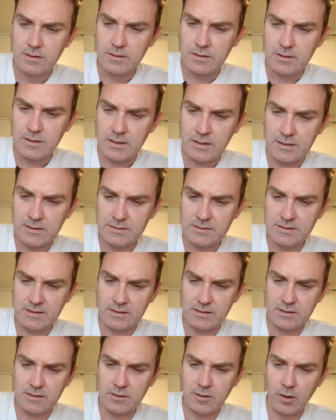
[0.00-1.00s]

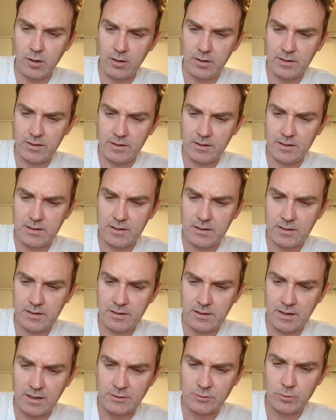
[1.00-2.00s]
Dear colleague,
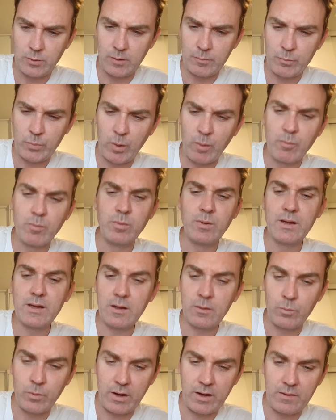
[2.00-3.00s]
as you are probably
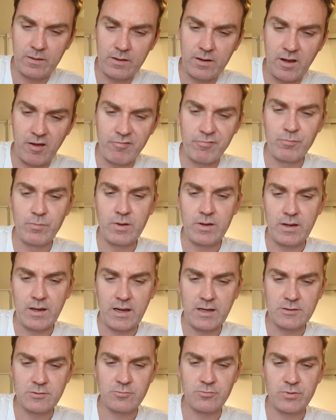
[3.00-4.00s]
aware, the government
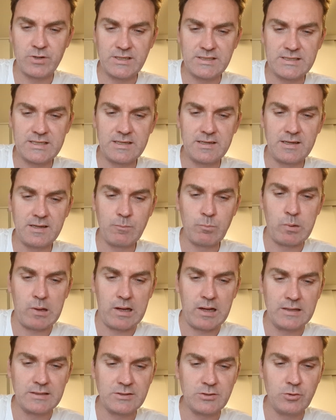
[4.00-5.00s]
has recently
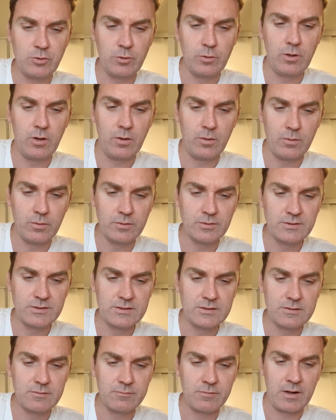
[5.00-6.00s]
passed new
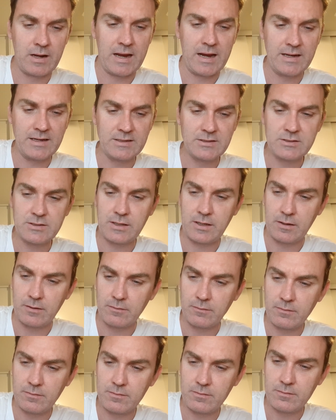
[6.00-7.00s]
laws relating to
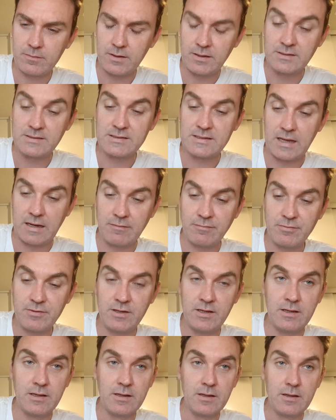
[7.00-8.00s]
health and
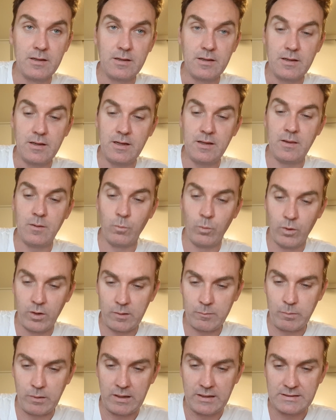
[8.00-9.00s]
safety in the
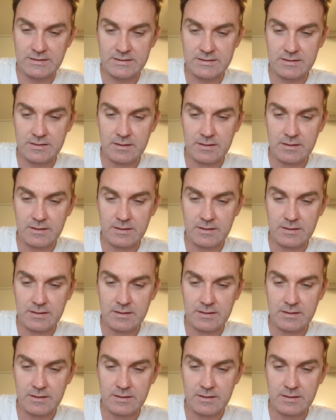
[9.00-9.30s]
workplace.